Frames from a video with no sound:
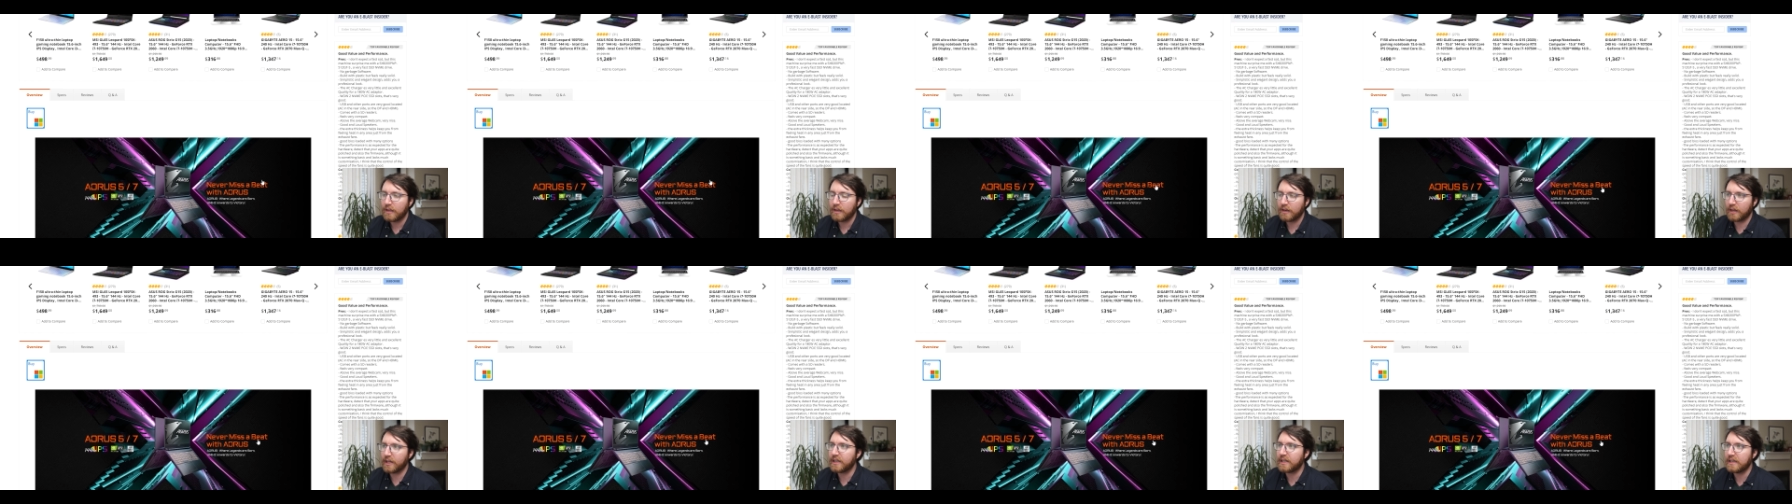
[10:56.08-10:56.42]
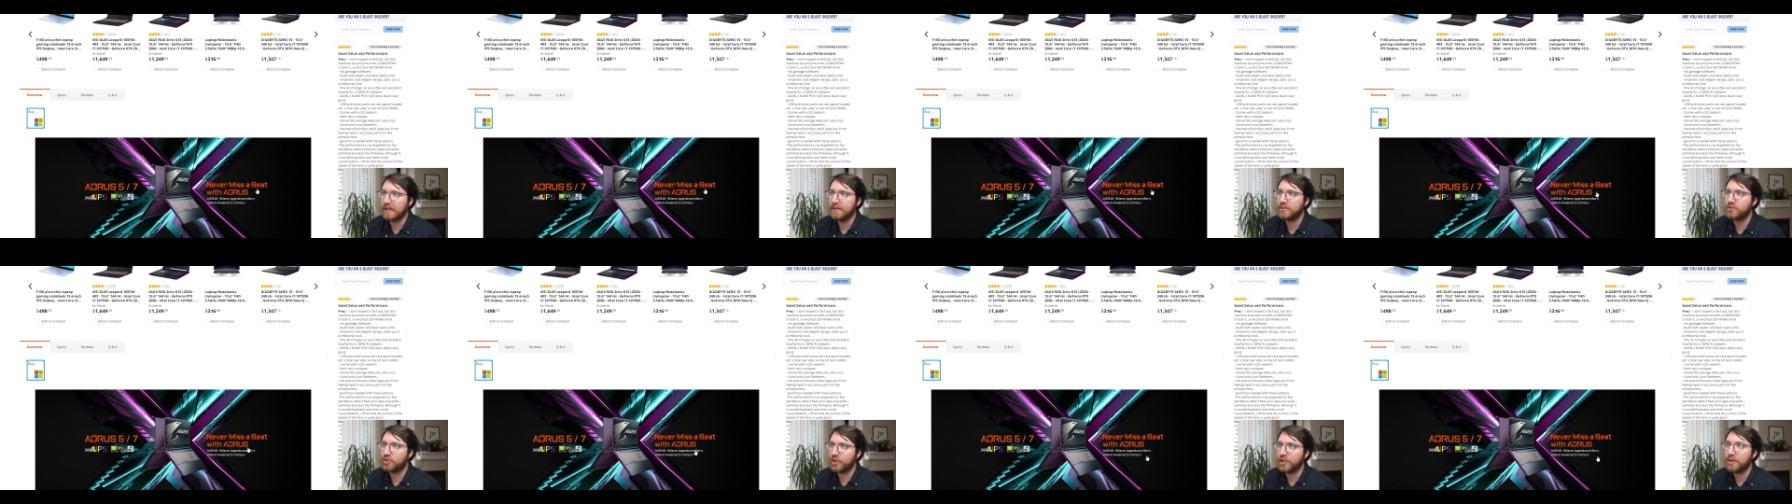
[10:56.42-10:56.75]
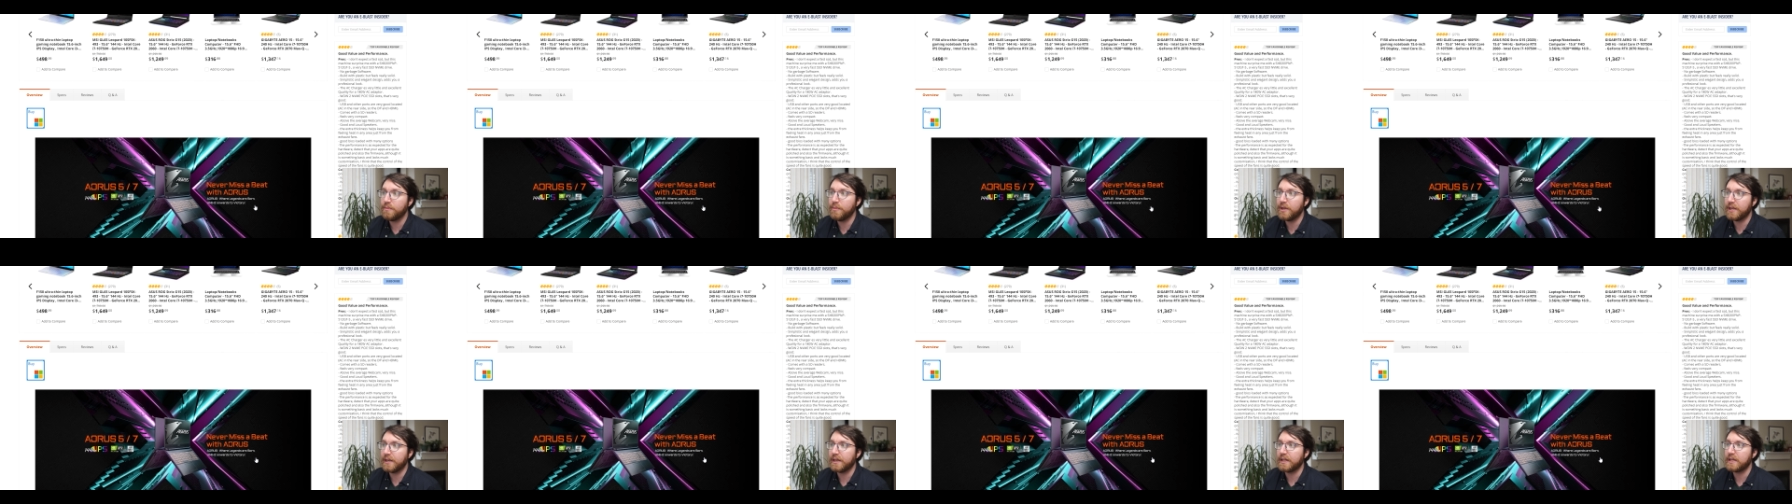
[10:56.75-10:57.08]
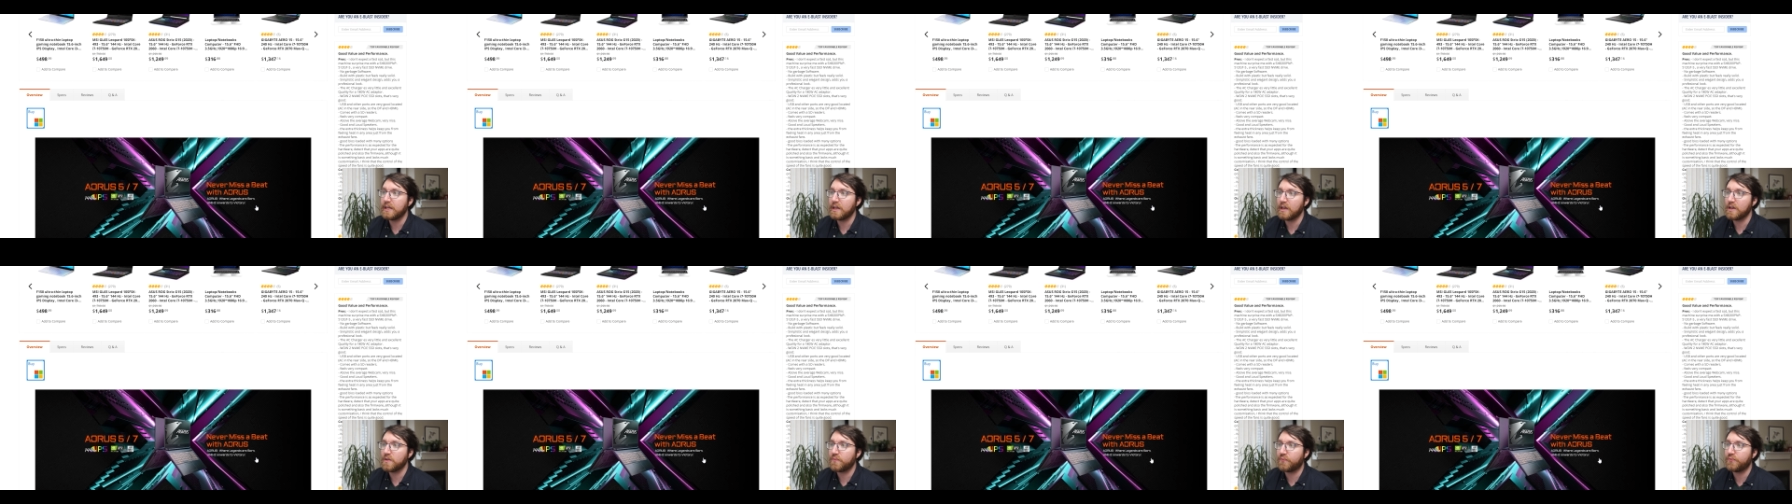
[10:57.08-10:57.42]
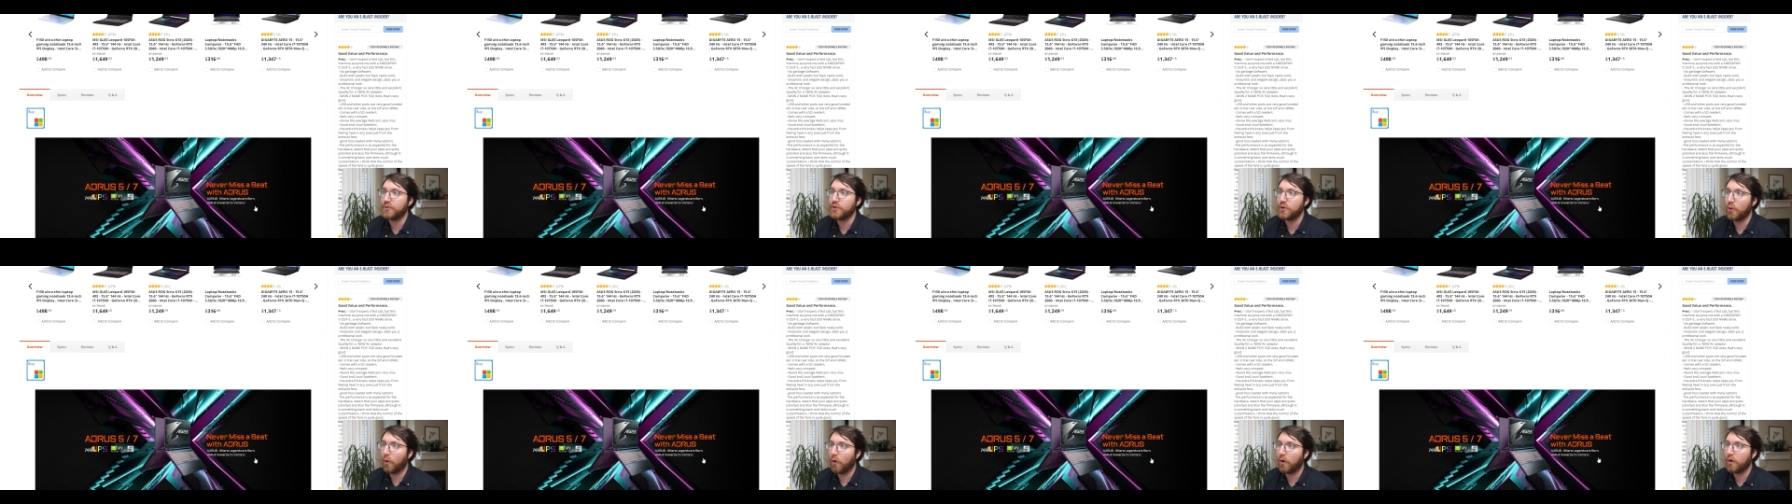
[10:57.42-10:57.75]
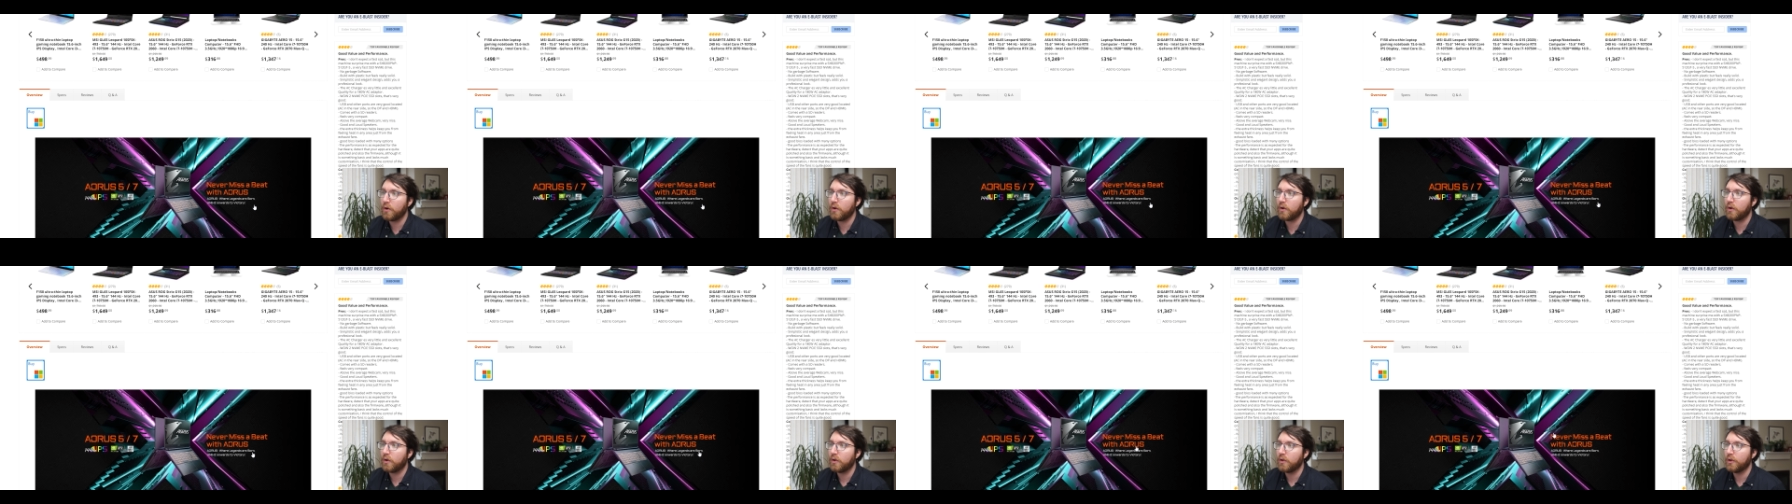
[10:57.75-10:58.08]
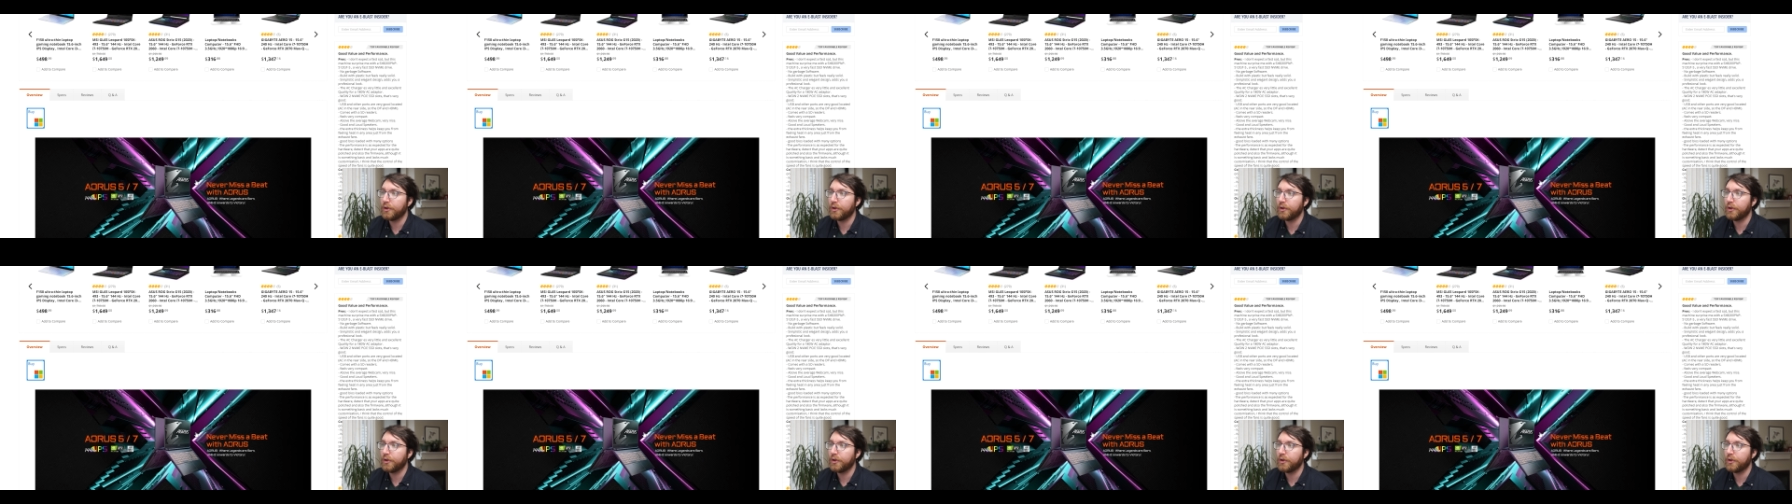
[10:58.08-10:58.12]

Like legitimately, if you're